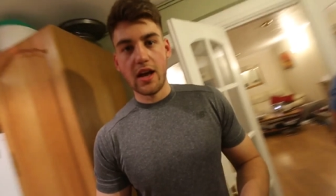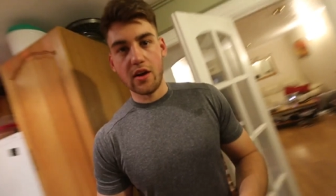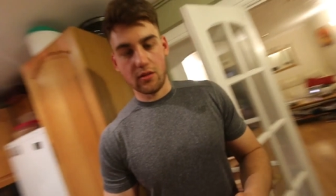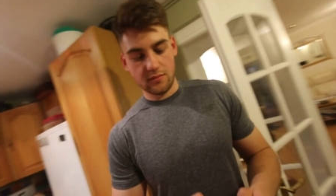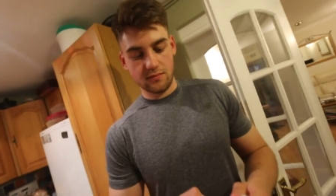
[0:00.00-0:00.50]

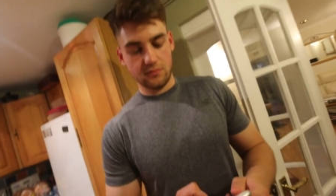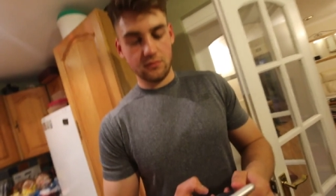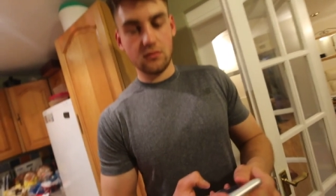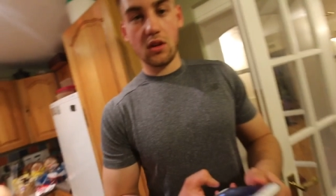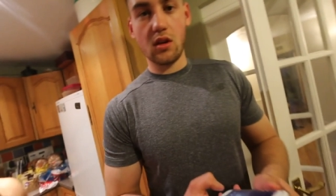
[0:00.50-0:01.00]
Hello. So, what's
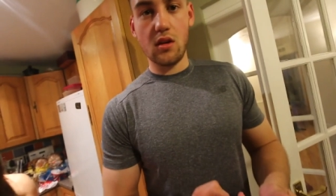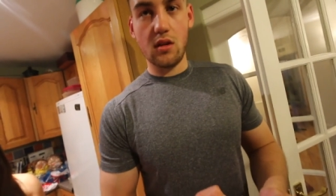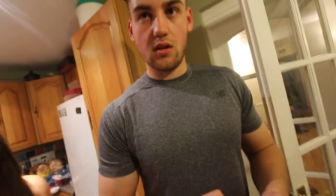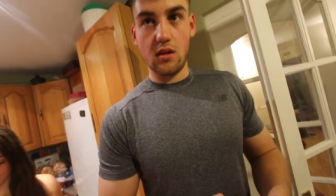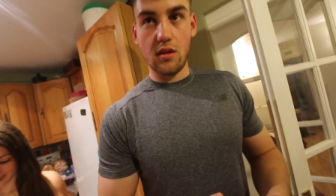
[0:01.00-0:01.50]
up?
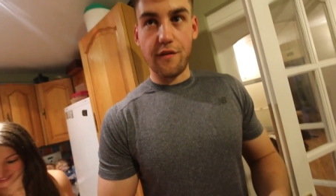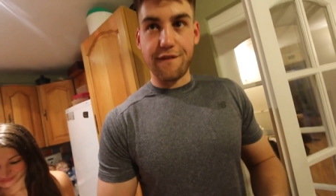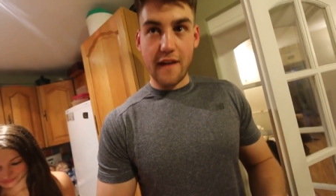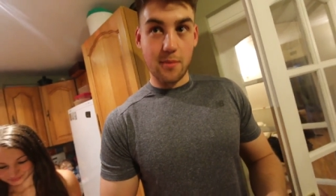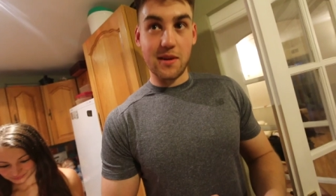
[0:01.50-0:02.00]

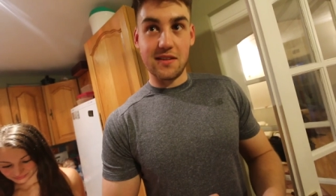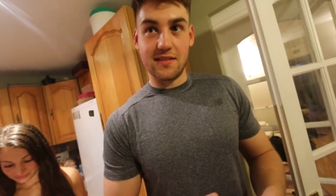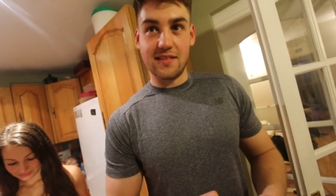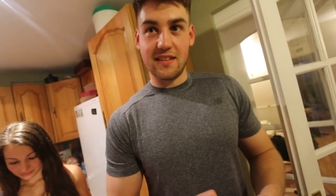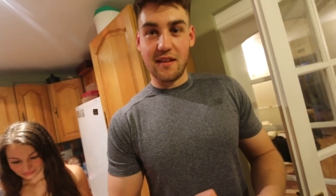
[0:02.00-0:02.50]
Fabian.
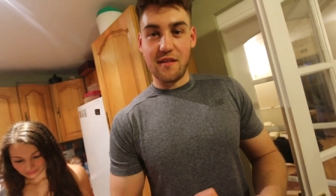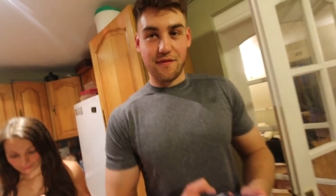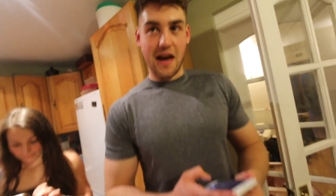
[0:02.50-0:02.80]
Fabian.